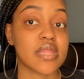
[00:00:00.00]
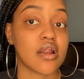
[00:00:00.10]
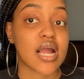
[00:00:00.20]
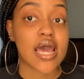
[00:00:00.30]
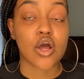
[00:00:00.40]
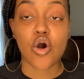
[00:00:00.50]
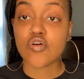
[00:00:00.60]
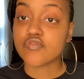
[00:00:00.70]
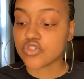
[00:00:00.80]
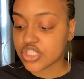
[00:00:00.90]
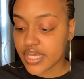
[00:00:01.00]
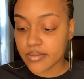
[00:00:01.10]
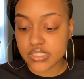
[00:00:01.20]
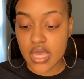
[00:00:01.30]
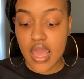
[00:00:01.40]
are kind of oval
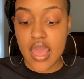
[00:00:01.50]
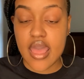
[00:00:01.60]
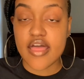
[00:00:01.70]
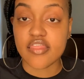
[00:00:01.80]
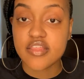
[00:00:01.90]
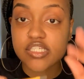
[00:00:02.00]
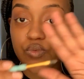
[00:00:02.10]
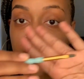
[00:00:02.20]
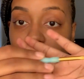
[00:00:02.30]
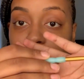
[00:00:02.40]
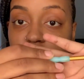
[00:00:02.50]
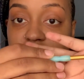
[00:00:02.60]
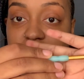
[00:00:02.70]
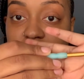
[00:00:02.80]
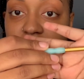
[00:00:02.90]
shaped. And this one that I'm using
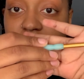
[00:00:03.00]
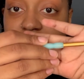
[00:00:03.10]
today